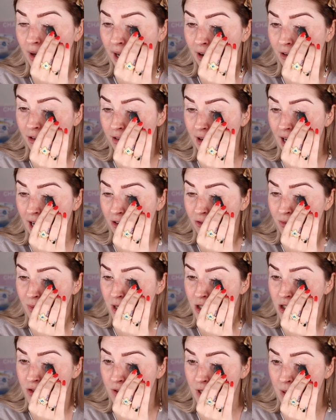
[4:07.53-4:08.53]
I don't have
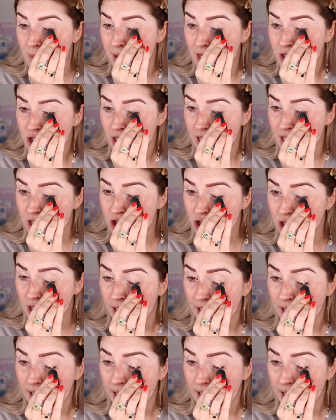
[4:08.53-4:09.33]
much of an imagination.